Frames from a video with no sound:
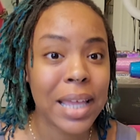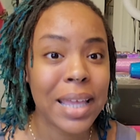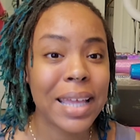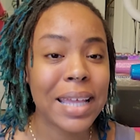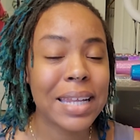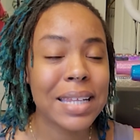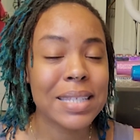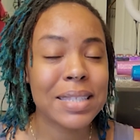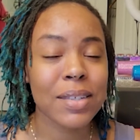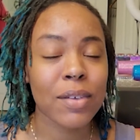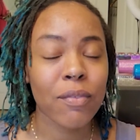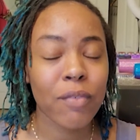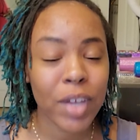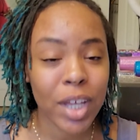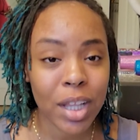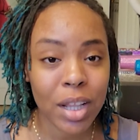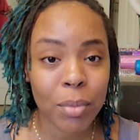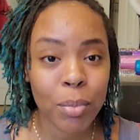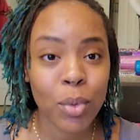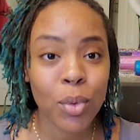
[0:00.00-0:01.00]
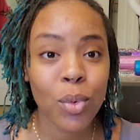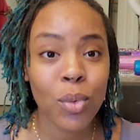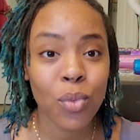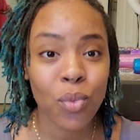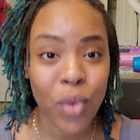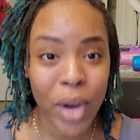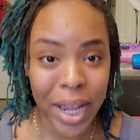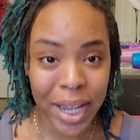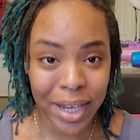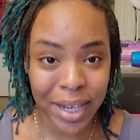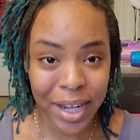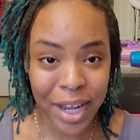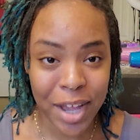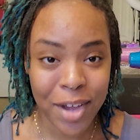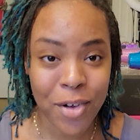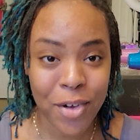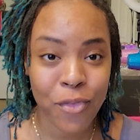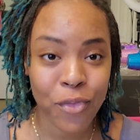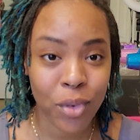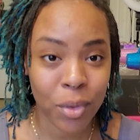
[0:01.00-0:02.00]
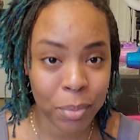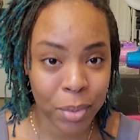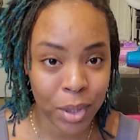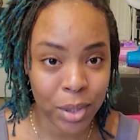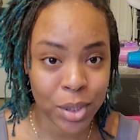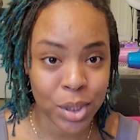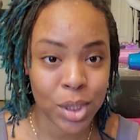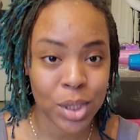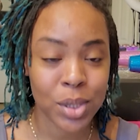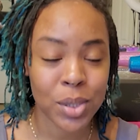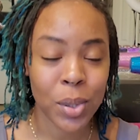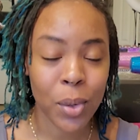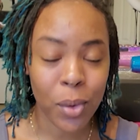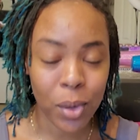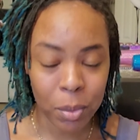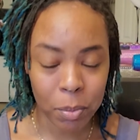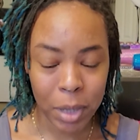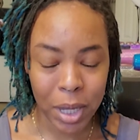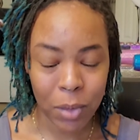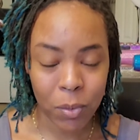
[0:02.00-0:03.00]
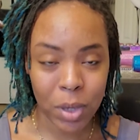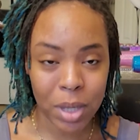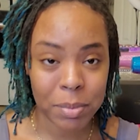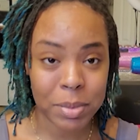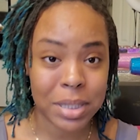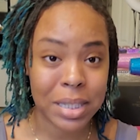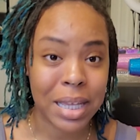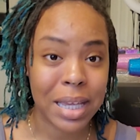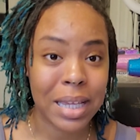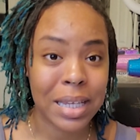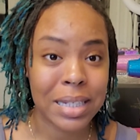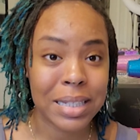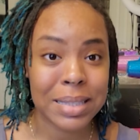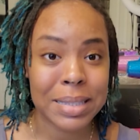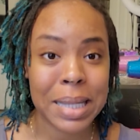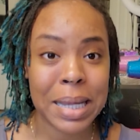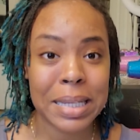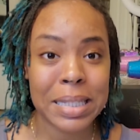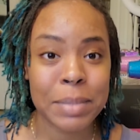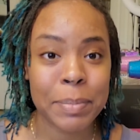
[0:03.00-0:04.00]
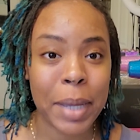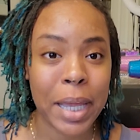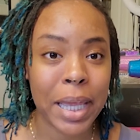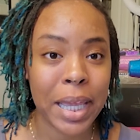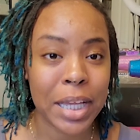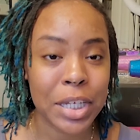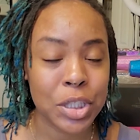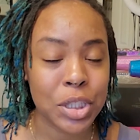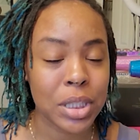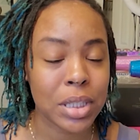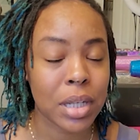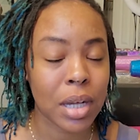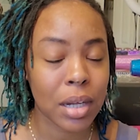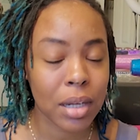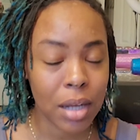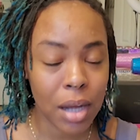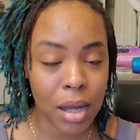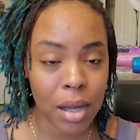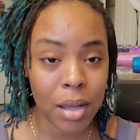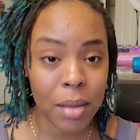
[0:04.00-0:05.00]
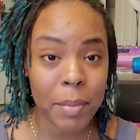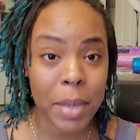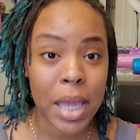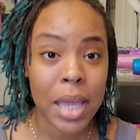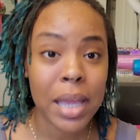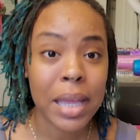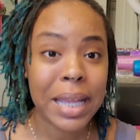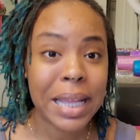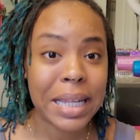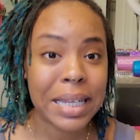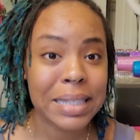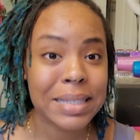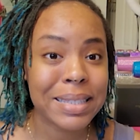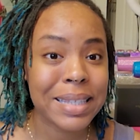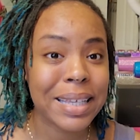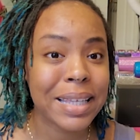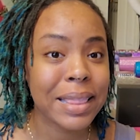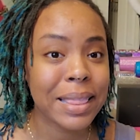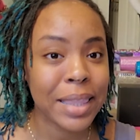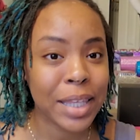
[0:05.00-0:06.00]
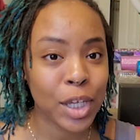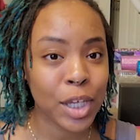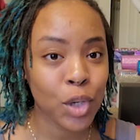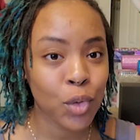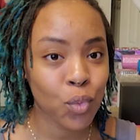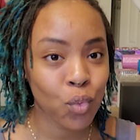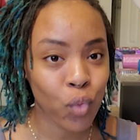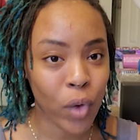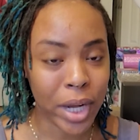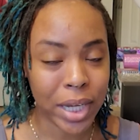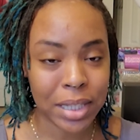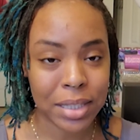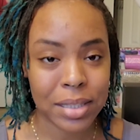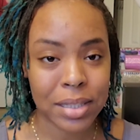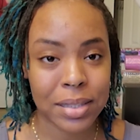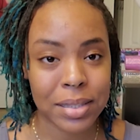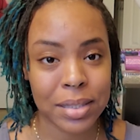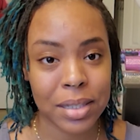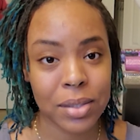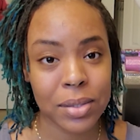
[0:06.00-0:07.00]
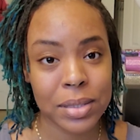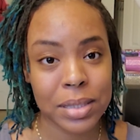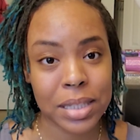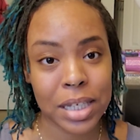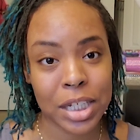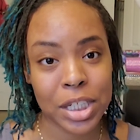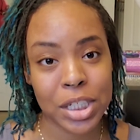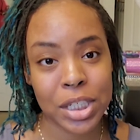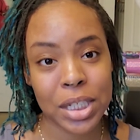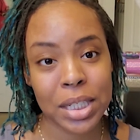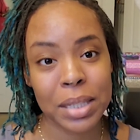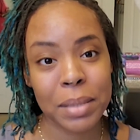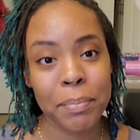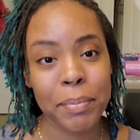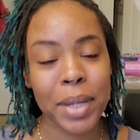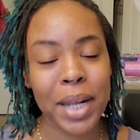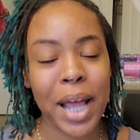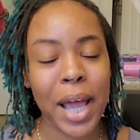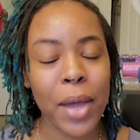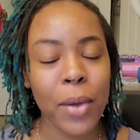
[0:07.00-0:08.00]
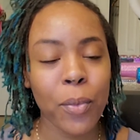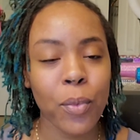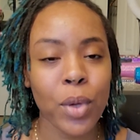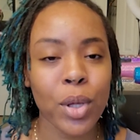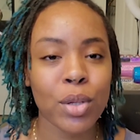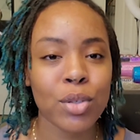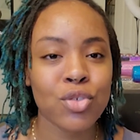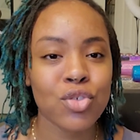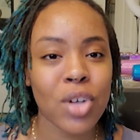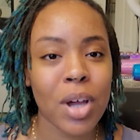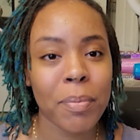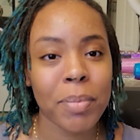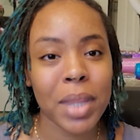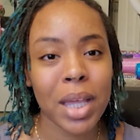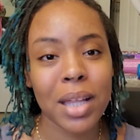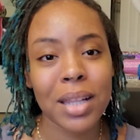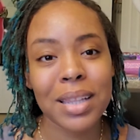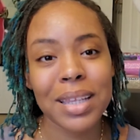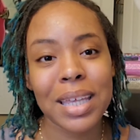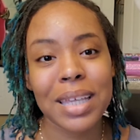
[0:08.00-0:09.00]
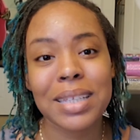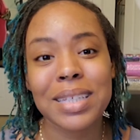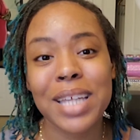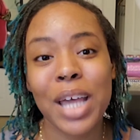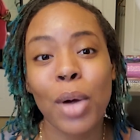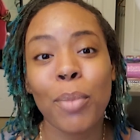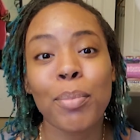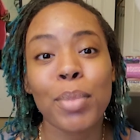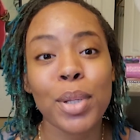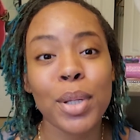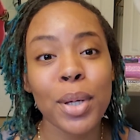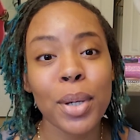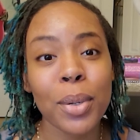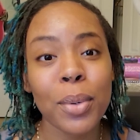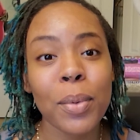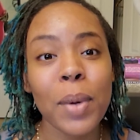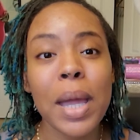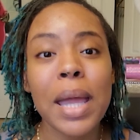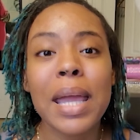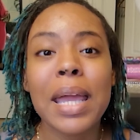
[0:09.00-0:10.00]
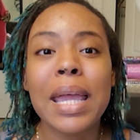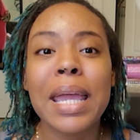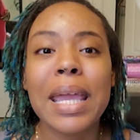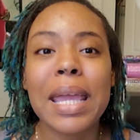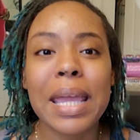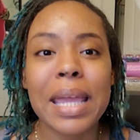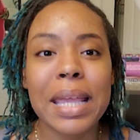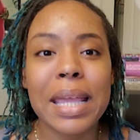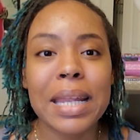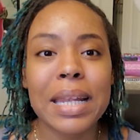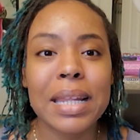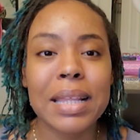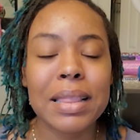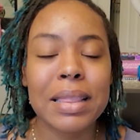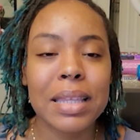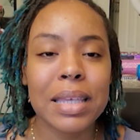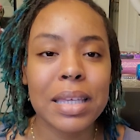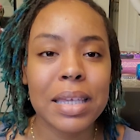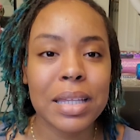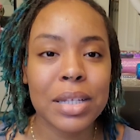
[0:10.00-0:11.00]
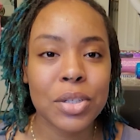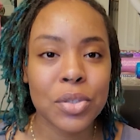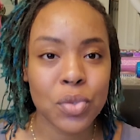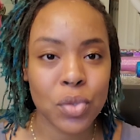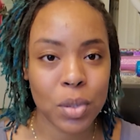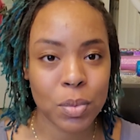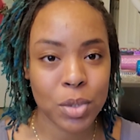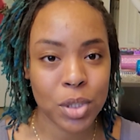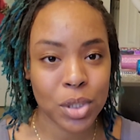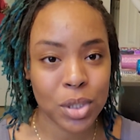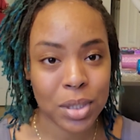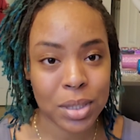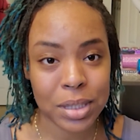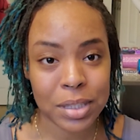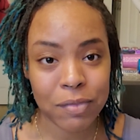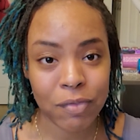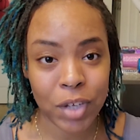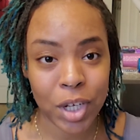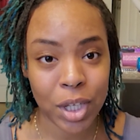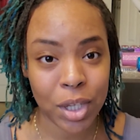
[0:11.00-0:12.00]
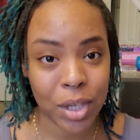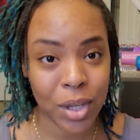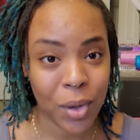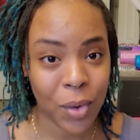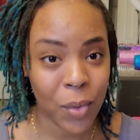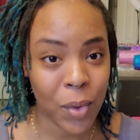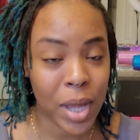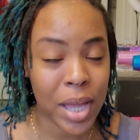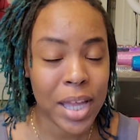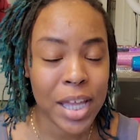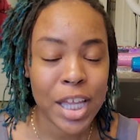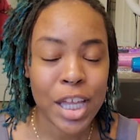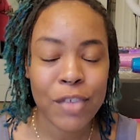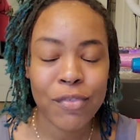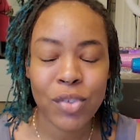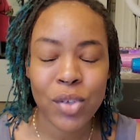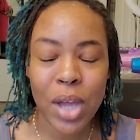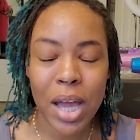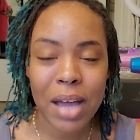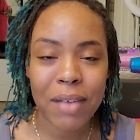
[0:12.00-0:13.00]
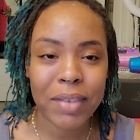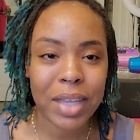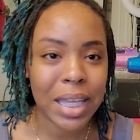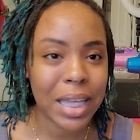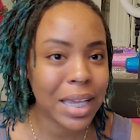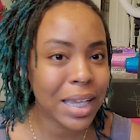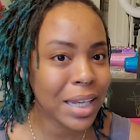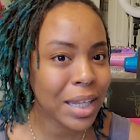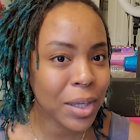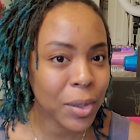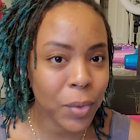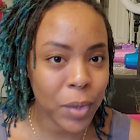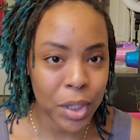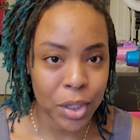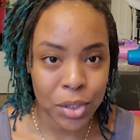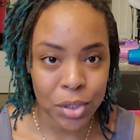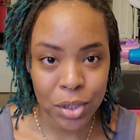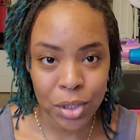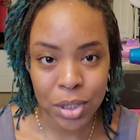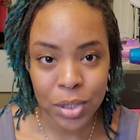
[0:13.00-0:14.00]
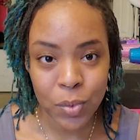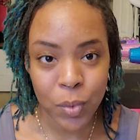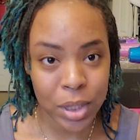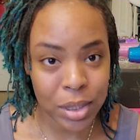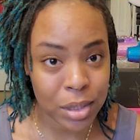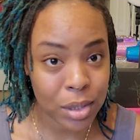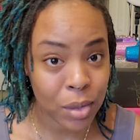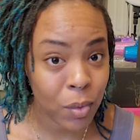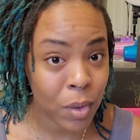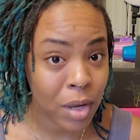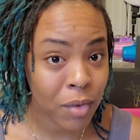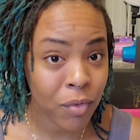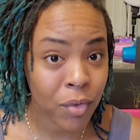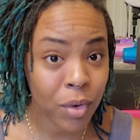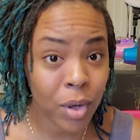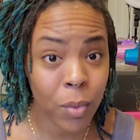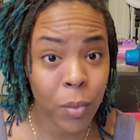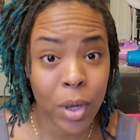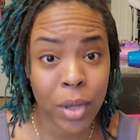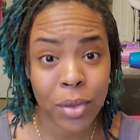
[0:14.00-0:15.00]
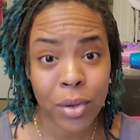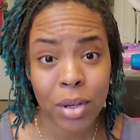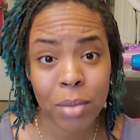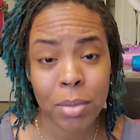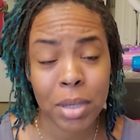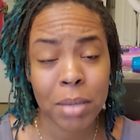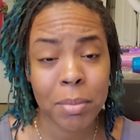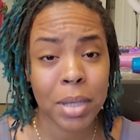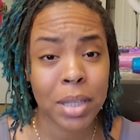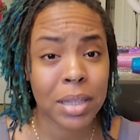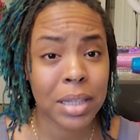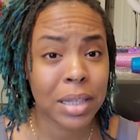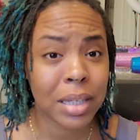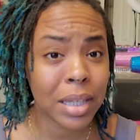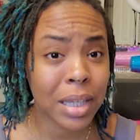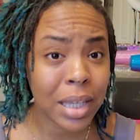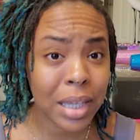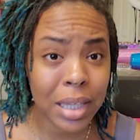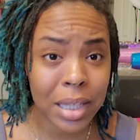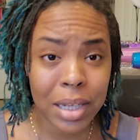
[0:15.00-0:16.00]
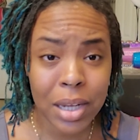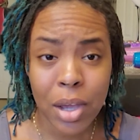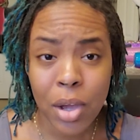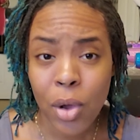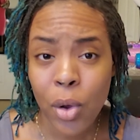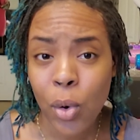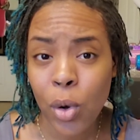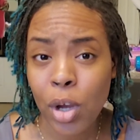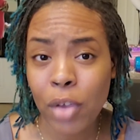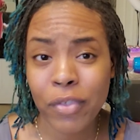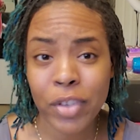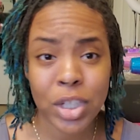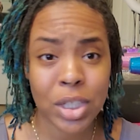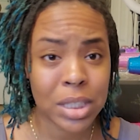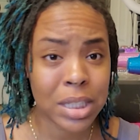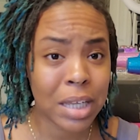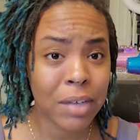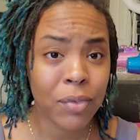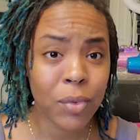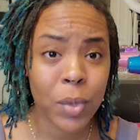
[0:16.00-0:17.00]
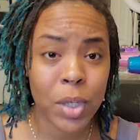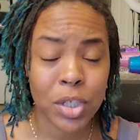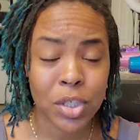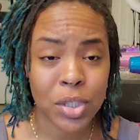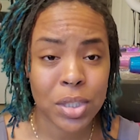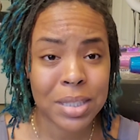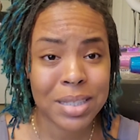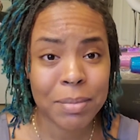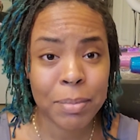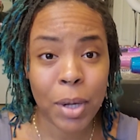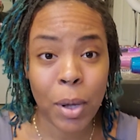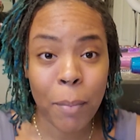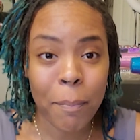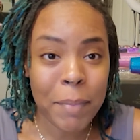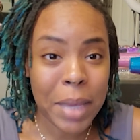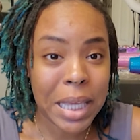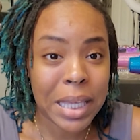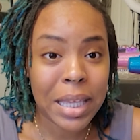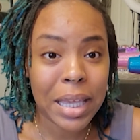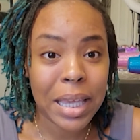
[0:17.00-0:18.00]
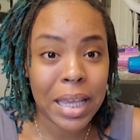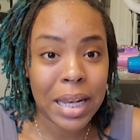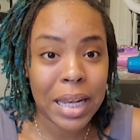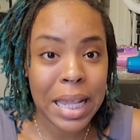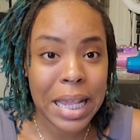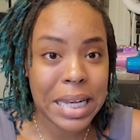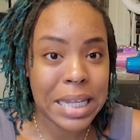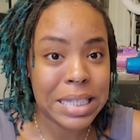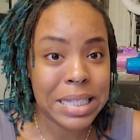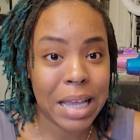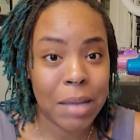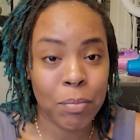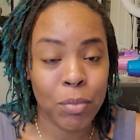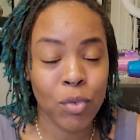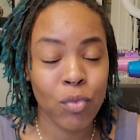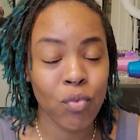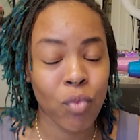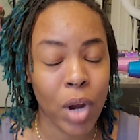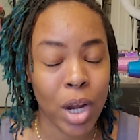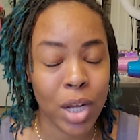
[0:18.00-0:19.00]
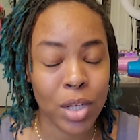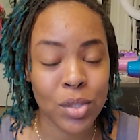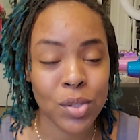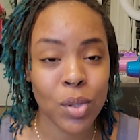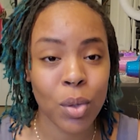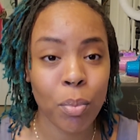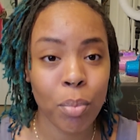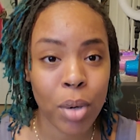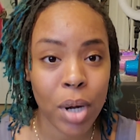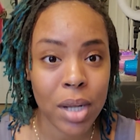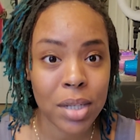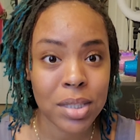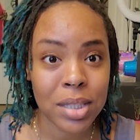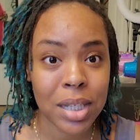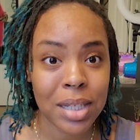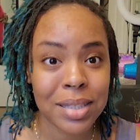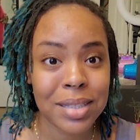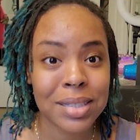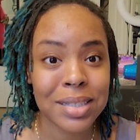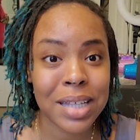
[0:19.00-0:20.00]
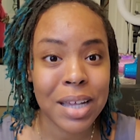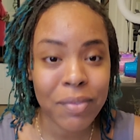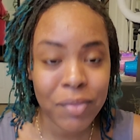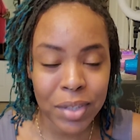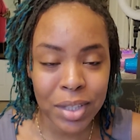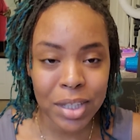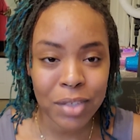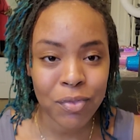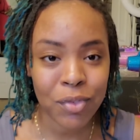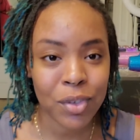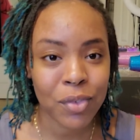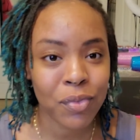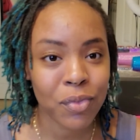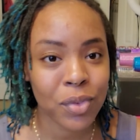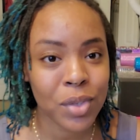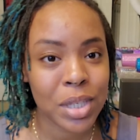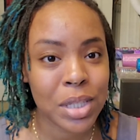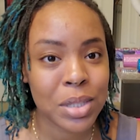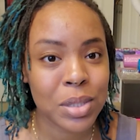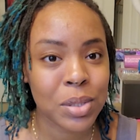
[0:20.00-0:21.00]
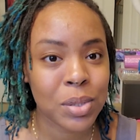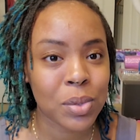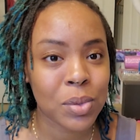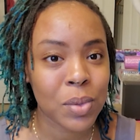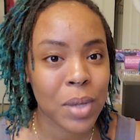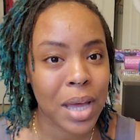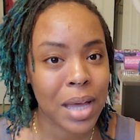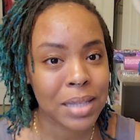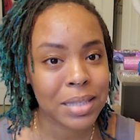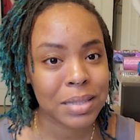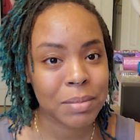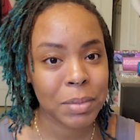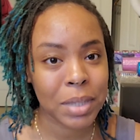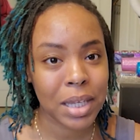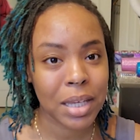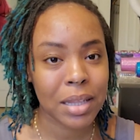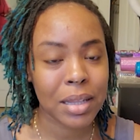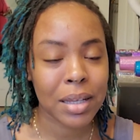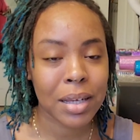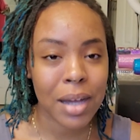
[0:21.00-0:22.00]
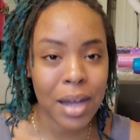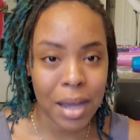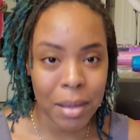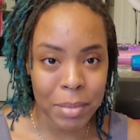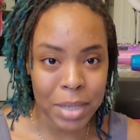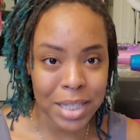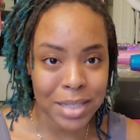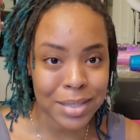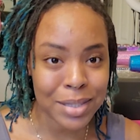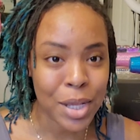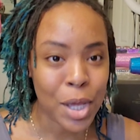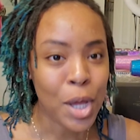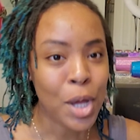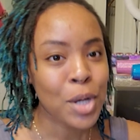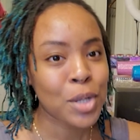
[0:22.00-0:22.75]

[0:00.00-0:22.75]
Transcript: It is available right now for purchase on my website, designsbyangee.com. It is in the ready to sell section, but I will drop that link down below in the description to this video. If you have any questions whatsoever, whether it be about the kit or if you just have questions about making any type of rhinestone project, definitely feel free to ask me in the comments.